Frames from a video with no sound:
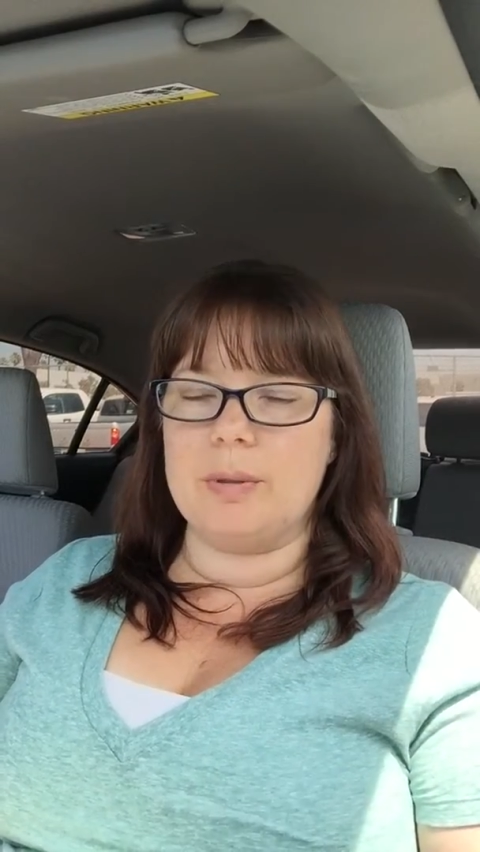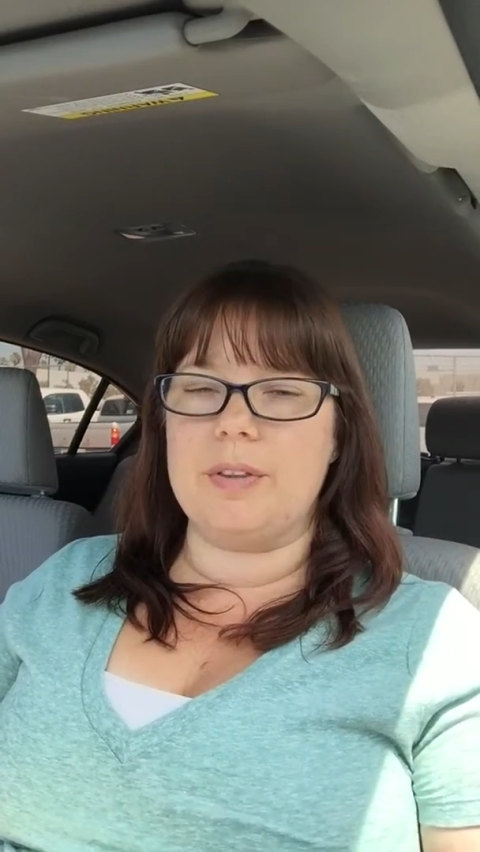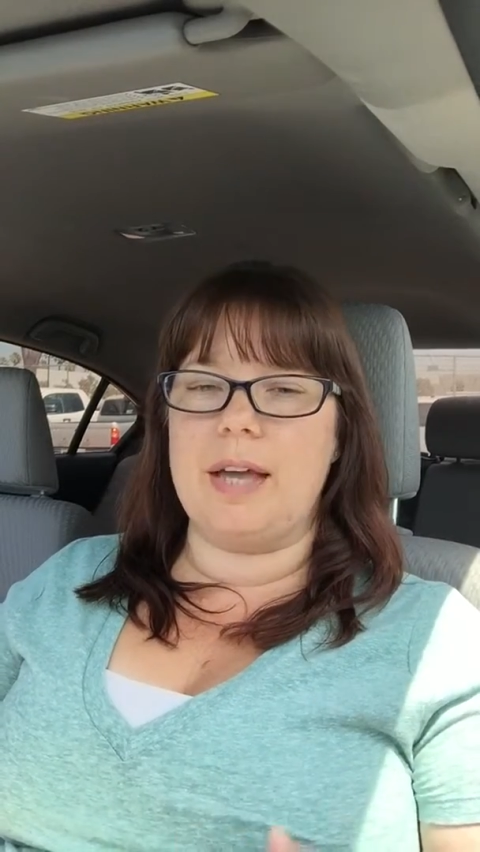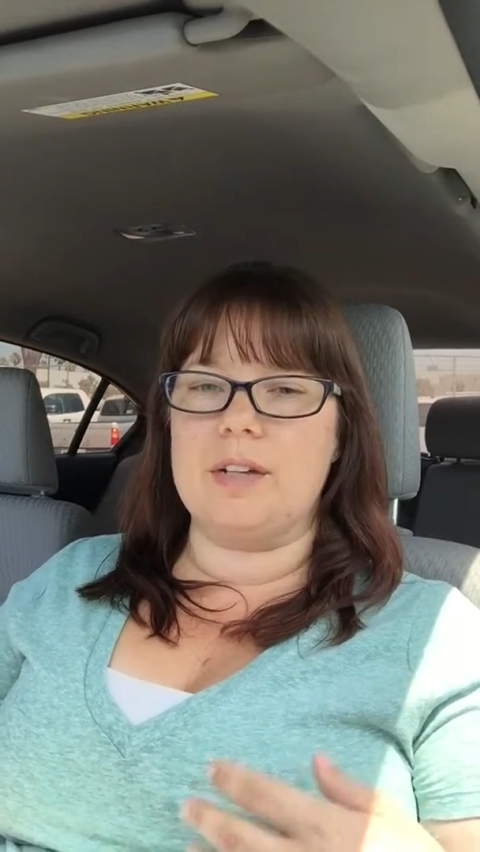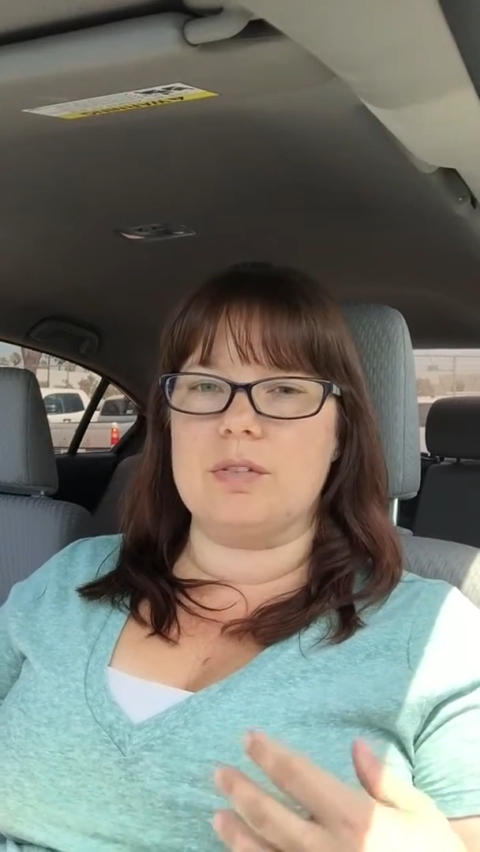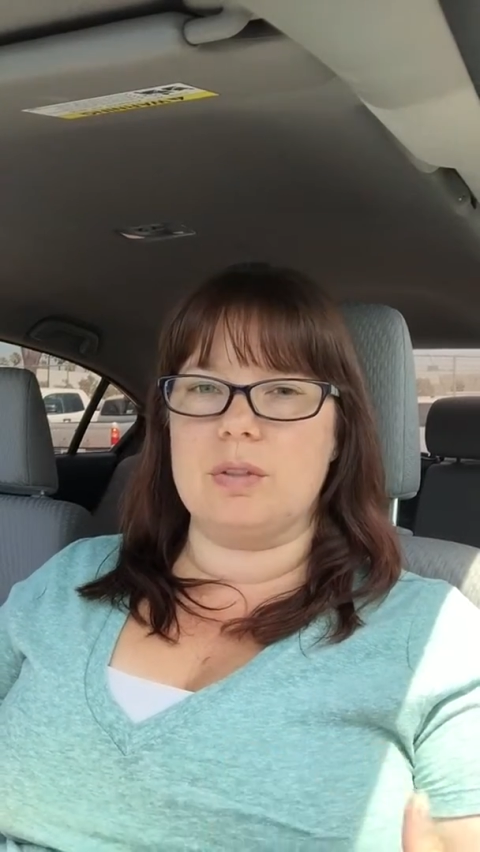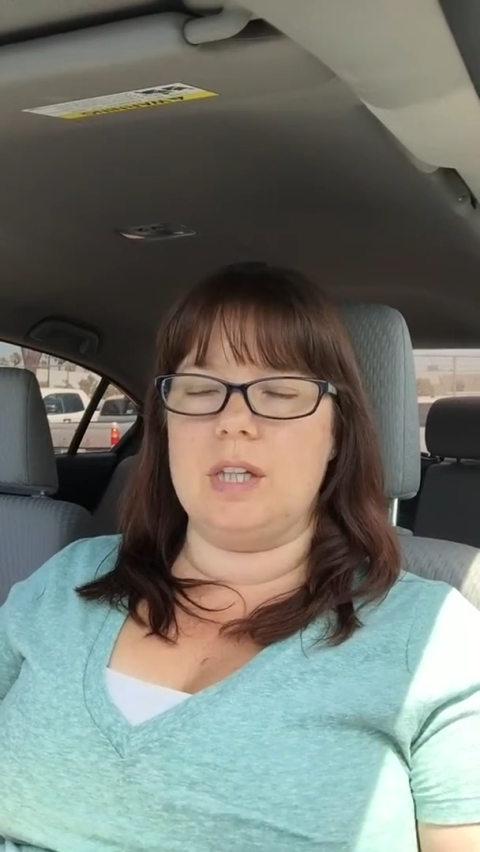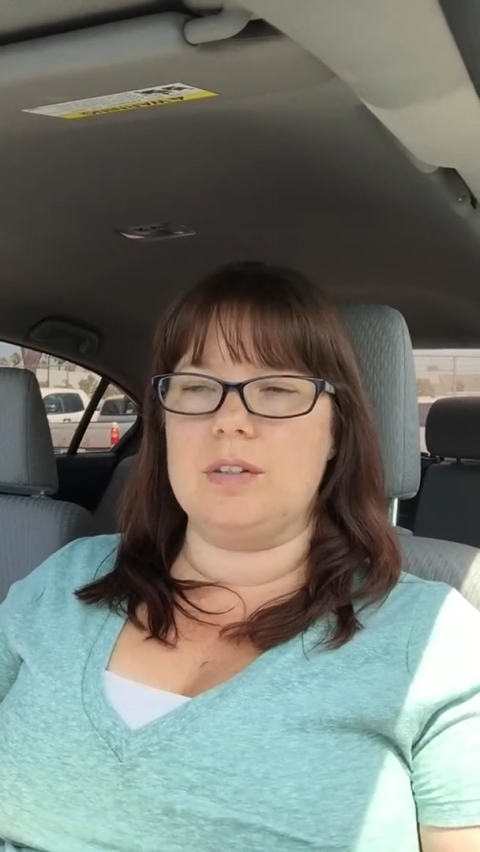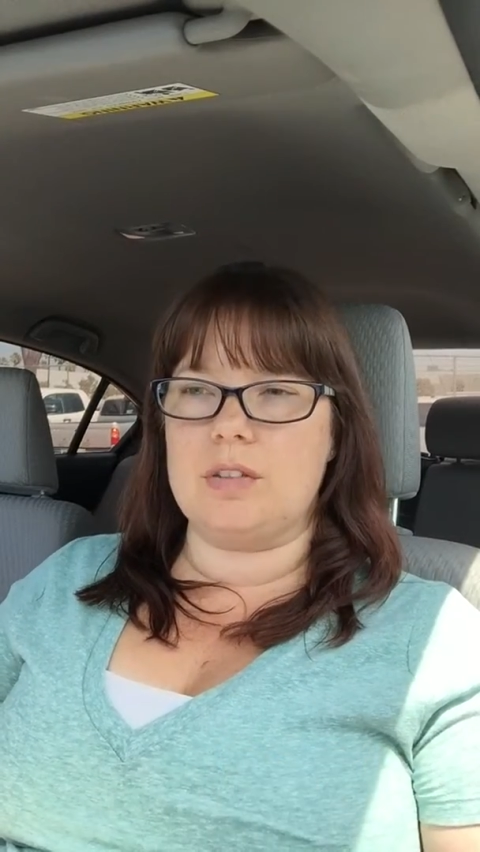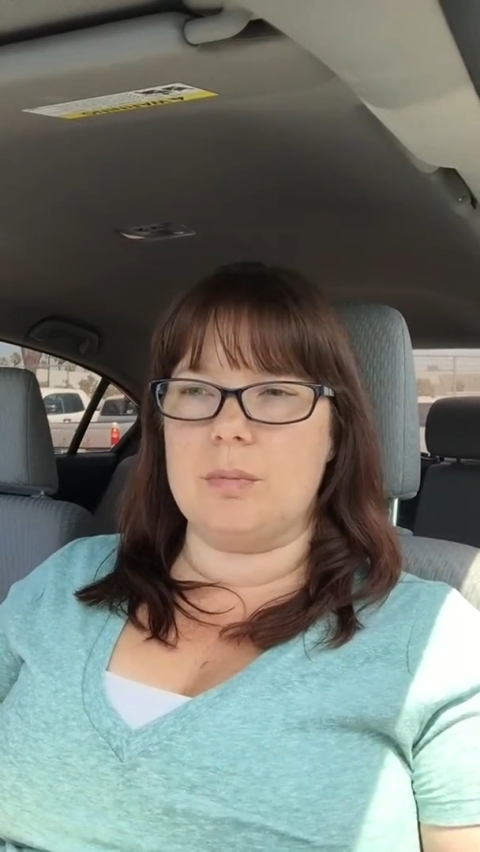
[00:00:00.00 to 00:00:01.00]
but that is
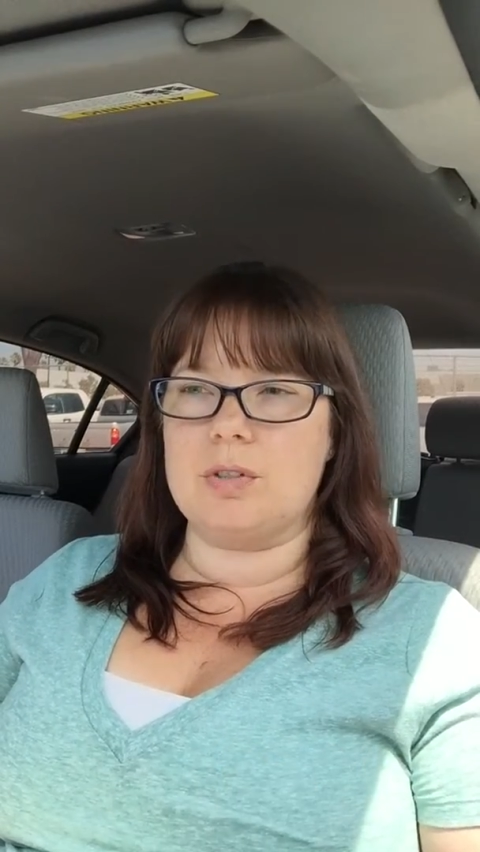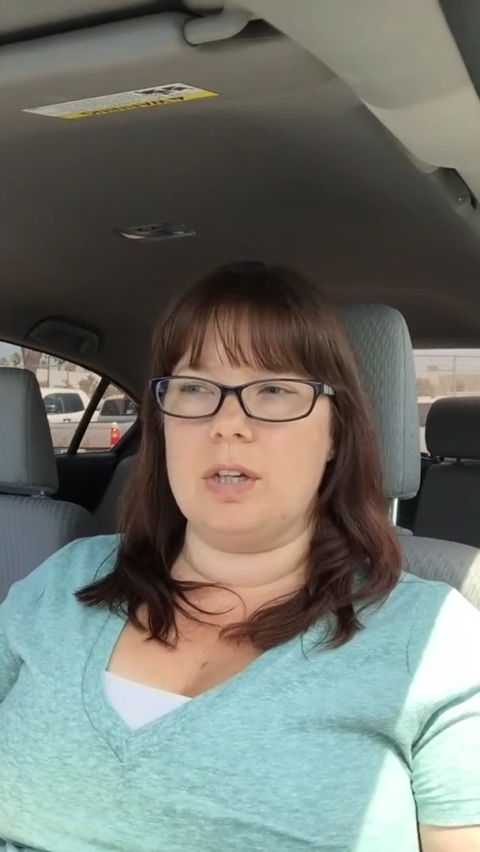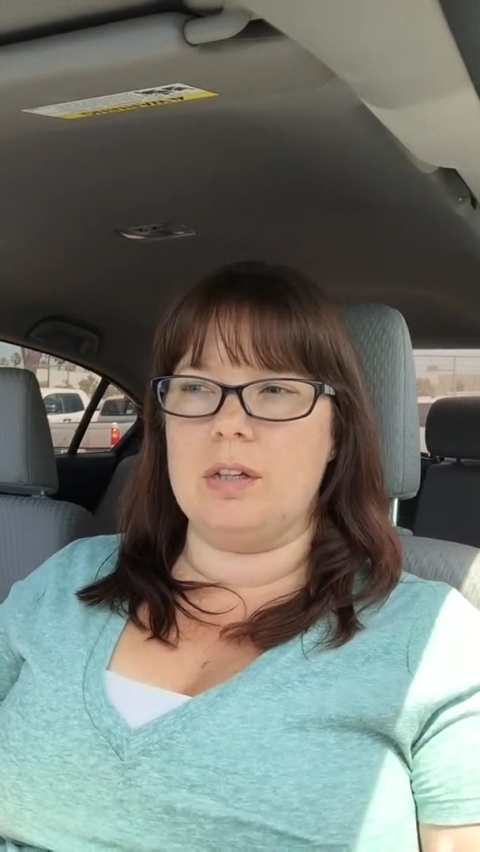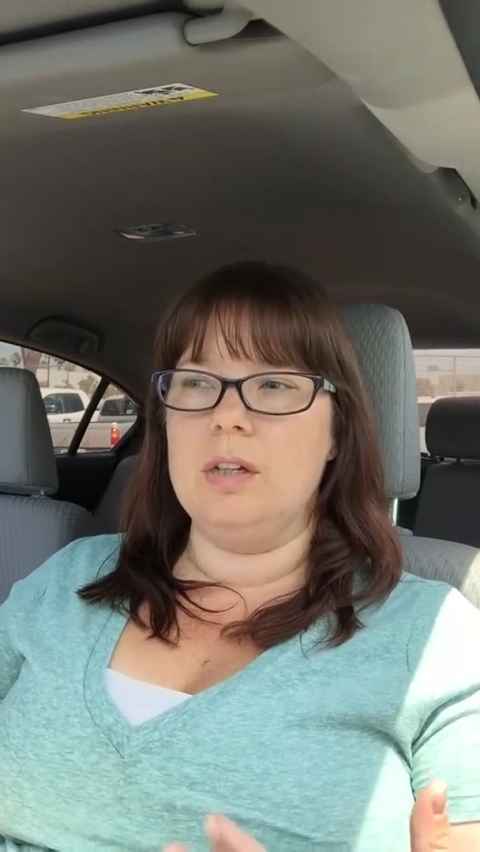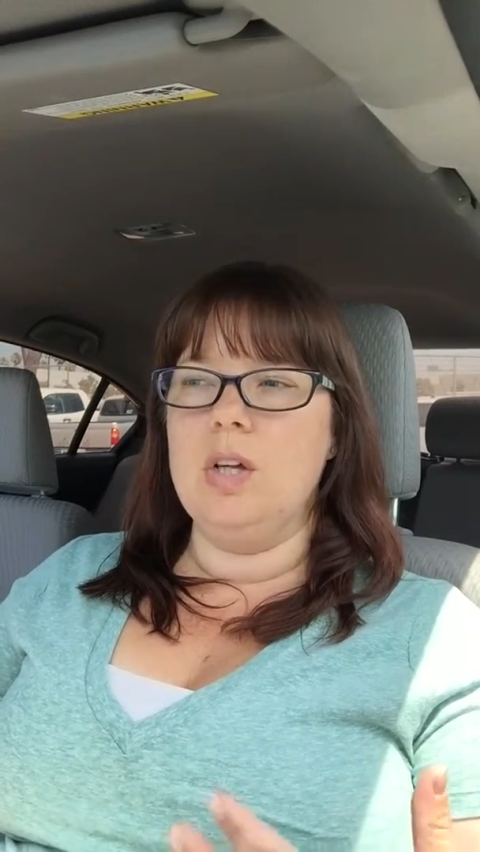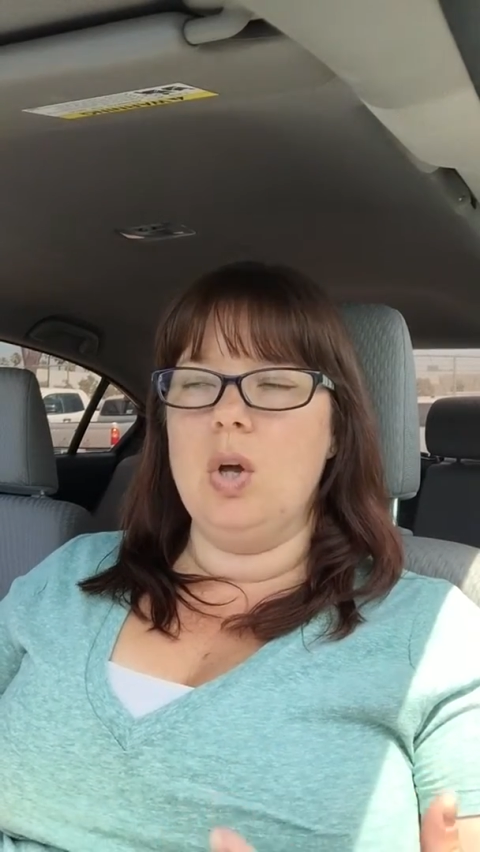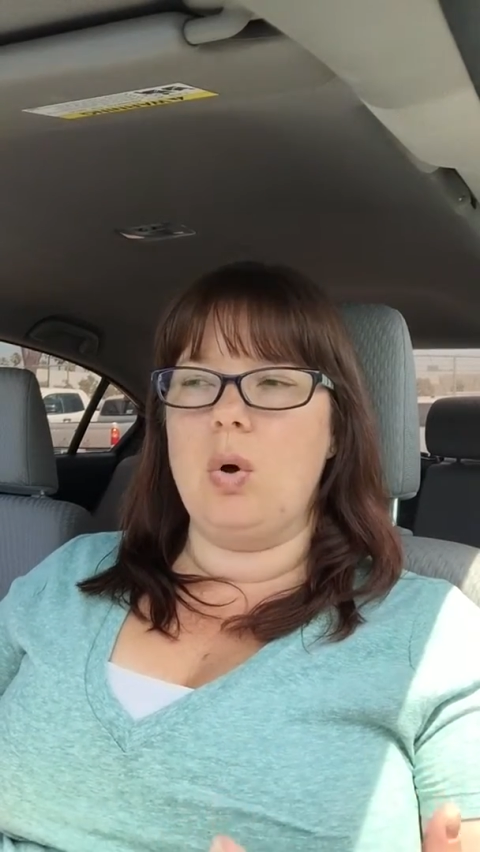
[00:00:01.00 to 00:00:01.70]
the assumption